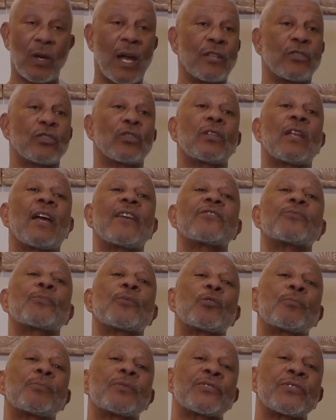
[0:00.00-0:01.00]
had your life's
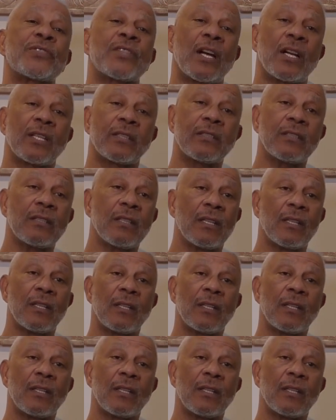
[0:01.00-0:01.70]
purpose done,